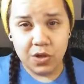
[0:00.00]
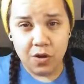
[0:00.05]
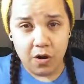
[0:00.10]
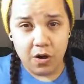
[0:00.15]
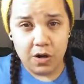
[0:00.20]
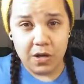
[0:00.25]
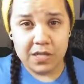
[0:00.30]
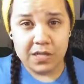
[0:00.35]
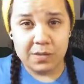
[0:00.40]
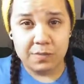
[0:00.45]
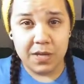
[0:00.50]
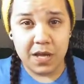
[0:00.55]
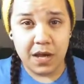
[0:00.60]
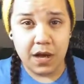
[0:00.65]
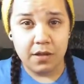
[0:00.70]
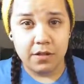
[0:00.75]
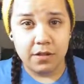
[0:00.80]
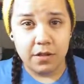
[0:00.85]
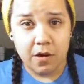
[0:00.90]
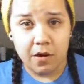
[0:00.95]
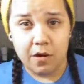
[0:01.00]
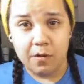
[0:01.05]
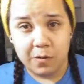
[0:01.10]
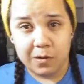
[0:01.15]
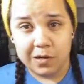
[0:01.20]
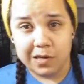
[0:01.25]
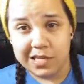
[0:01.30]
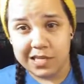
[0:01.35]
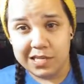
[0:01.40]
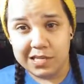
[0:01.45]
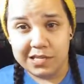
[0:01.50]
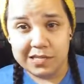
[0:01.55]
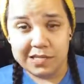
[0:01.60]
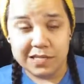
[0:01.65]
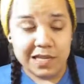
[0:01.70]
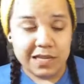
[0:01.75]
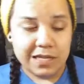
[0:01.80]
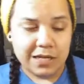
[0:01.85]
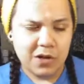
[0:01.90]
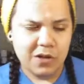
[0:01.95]
the artist behind the artwork is,
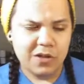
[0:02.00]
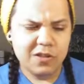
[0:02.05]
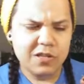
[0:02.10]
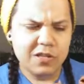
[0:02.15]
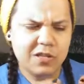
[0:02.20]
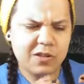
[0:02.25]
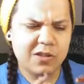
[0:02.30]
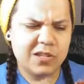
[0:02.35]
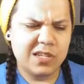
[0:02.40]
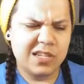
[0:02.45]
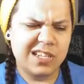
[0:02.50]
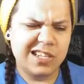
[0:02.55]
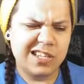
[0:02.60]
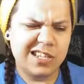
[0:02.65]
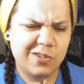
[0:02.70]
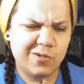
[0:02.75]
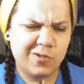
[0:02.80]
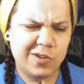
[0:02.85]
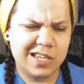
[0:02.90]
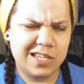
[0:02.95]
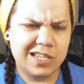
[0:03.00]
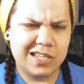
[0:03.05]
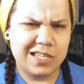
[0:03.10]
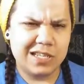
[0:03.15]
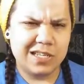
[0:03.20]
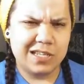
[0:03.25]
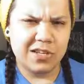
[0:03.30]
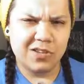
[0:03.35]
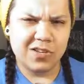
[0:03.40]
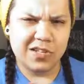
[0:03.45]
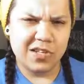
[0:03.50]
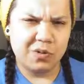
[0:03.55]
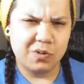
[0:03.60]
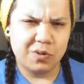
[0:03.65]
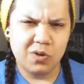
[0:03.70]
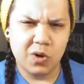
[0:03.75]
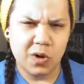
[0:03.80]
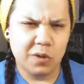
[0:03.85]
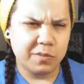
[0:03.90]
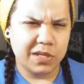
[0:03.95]
all the little nitty-gritty details that you would
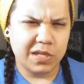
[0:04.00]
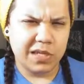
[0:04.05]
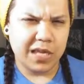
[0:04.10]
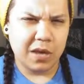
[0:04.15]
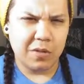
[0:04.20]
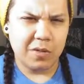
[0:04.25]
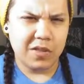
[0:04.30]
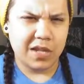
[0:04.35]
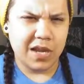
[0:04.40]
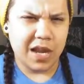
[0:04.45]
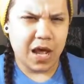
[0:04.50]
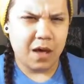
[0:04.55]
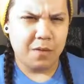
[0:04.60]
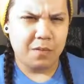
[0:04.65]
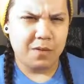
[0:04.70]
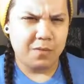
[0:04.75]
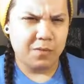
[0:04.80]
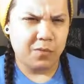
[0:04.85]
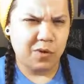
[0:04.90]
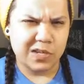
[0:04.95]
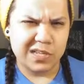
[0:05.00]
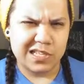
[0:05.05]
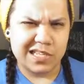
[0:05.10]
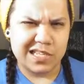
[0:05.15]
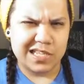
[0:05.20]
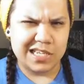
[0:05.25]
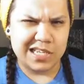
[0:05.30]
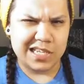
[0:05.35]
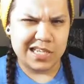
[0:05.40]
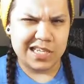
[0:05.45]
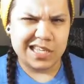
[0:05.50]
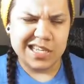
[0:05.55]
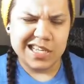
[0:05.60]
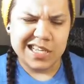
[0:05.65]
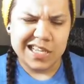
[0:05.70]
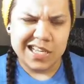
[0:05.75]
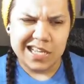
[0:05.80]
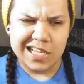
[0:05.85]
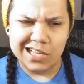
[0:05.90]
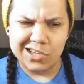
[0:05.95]
normally get with an album or a C D
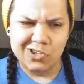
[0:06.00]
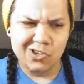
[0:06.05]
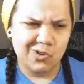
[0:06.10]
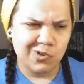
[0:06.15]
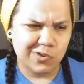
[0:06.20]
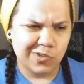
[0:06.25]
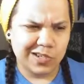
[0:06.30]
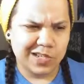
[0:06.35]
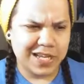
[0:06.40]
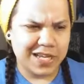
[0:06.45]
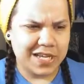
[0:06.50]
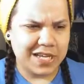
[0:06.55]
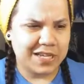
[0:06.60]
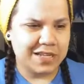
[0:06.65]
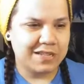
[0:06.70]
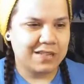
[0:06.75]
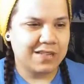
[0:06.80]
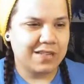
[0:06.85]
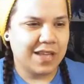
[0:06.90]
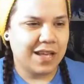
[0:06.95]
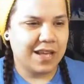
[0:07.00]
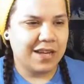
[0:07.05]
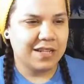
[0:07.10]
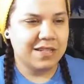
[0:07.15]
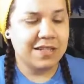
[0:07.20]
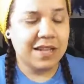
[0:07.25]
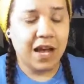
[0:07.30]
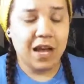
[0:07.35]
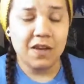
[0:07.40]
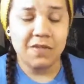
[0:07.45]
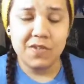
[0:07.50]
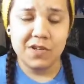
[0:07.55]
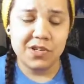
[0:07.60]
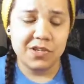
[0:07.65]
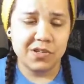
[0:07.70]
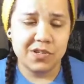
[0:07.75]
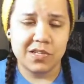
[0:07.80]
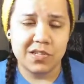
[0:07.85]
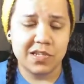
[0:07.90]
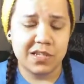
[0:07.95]
in a jewel case. And it's kind of
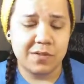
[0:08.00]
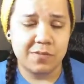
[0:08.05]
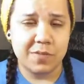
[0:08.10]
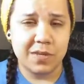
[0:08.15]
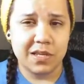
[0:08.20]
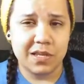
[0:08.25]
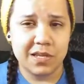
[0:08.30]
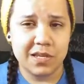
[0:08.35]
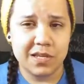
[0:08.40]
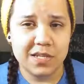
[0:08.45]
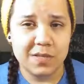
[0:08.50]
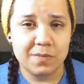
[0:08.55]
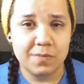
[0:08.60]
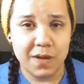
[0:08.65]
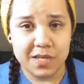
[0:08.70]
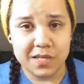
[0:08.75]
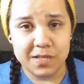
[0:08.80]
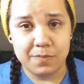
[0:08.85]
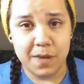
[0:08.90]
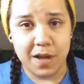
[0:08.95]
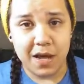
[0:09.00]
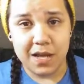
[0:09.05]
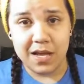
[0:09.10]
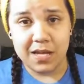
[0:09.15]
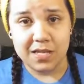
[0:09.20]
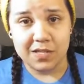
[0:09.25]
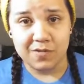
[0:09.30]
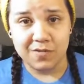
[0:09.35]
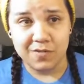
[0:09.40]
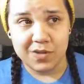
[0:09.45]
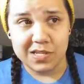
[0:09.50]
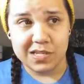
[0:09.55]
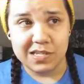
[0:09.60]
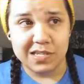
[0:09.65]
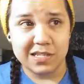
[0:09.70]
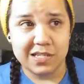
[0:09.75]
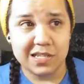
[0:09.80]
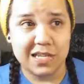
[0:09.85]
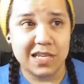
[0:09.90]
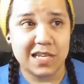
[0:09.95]
interesting because Best Buy, as of
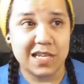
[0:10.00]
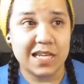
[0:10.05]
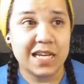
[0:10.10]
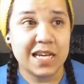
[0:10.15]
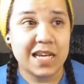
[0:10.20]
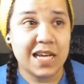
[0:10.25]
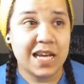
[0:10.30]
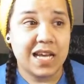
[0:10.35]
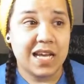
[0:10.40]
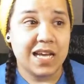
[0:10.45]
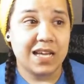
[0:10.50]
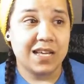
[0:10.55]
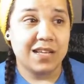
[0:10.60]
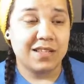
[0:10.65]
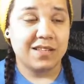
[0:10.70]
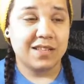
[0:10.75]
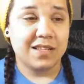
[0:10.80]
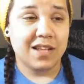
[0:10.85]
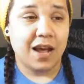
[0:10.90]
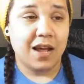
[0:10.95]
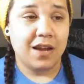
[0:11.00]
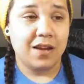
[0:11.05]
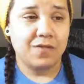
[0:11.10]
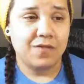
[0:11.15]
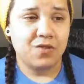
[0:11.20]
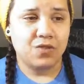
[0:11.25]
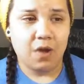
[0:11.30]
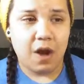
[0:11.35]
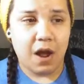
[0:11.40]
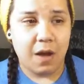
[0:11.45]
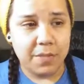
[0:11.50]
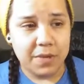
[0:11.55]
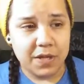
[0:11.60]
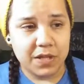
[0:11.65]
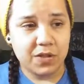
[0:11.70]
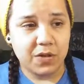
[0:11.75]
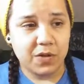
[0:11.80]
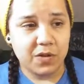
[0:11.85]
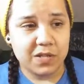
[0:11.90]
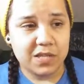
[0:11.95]
recently, is kind of
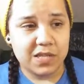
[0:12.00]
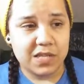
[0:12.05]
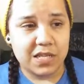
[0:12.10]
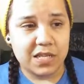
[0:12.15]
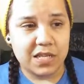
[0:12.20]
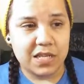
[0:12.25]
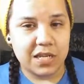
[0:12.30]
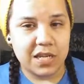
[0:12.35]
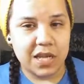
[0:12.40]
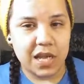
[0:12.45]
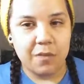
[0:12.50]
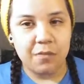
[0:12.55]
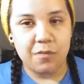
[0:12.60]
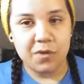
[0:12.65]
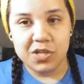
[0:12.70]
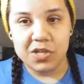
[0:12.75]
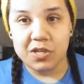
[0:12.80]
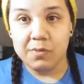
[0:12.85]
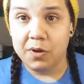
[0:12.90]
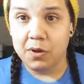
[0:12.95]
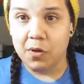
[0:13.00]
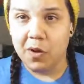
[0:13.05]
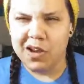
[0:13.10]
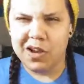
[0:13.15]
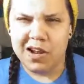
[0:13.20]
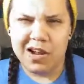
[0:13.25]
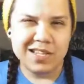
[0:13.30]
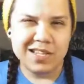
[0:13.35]
dropping the whole C D game, which, to be quite